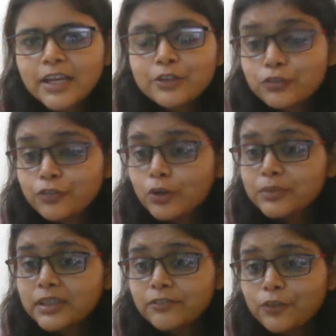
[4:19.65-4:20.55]
So
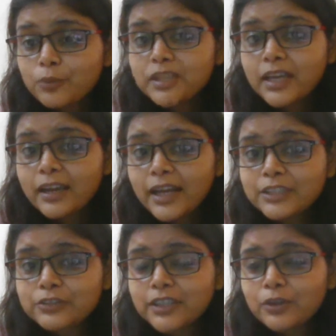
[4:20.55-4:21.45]
from there,
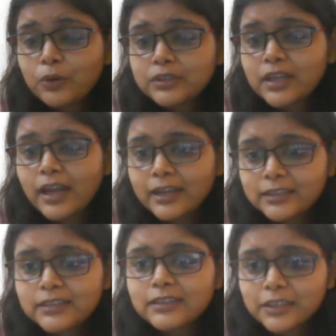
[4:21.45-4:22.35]
actually, I got the
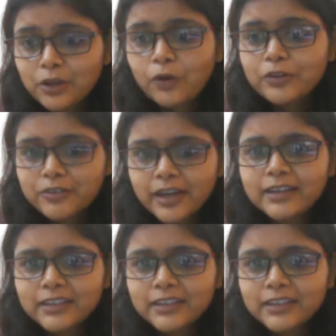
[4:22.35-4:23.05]
idea that all right,